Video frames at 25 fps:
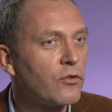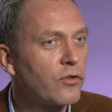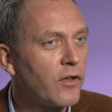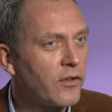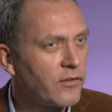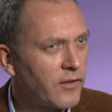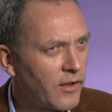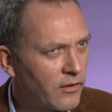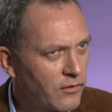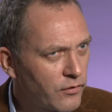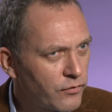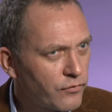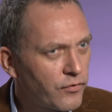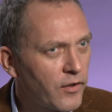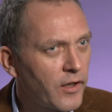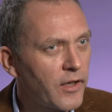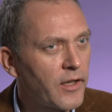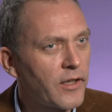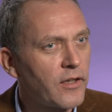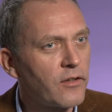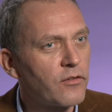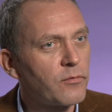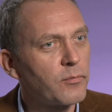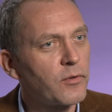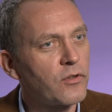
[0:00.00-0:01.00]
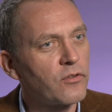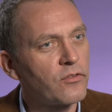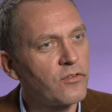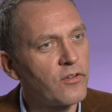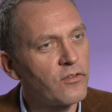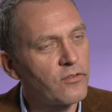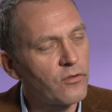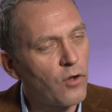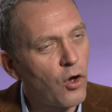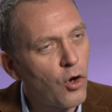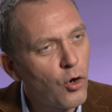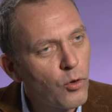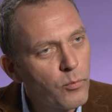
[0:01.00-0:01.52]
to identify this, because
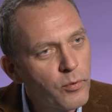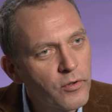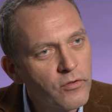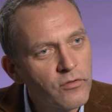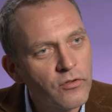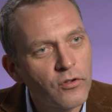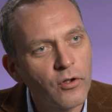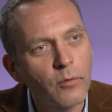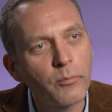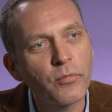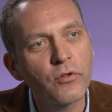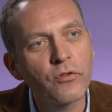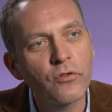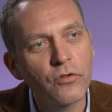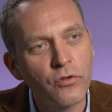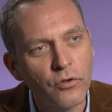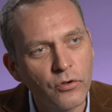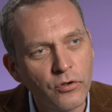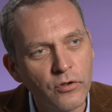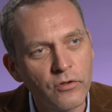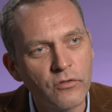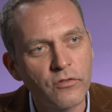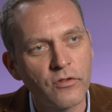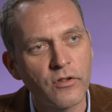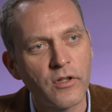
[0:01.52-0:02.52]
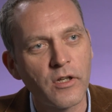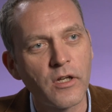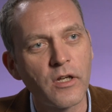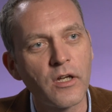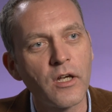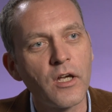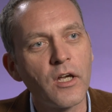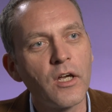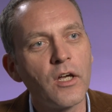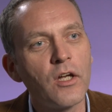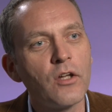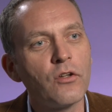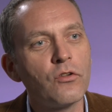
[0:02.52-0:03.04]
this opens an
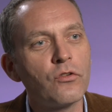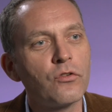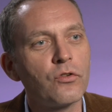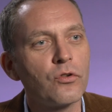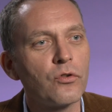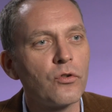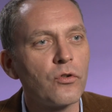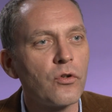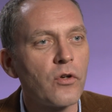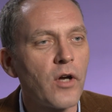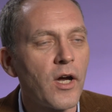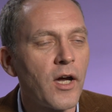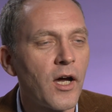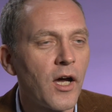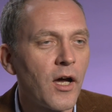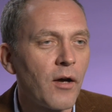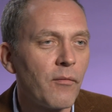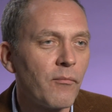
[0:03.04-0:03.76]
opportunity to